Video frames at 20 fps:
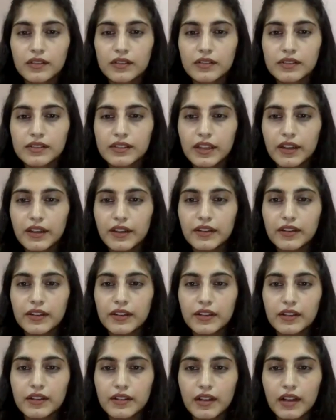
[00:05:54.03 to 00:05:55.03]
Sir,
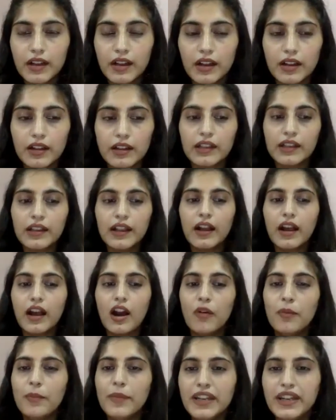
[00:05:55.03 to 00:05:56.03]
uh,
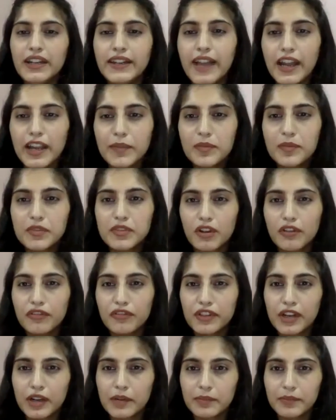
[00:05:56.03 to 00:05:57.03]
how many types
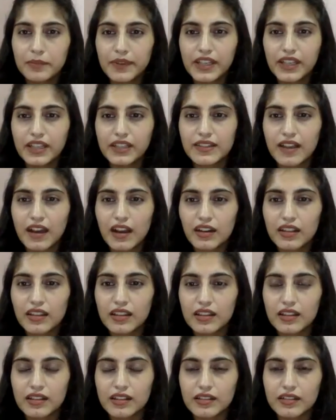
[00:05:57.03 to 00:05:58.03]
of companies are
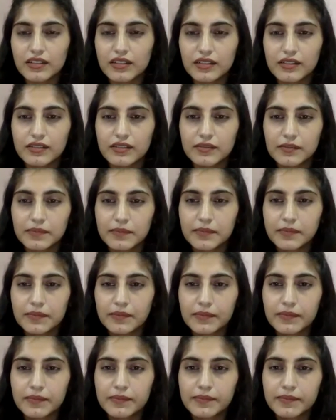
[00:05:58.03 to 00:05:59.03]

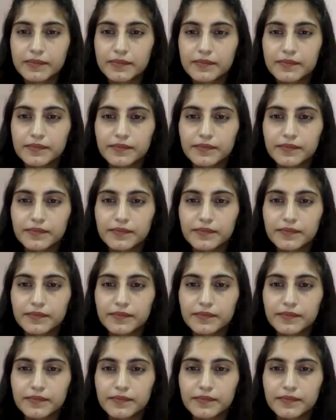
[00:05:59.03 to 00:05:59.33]
there?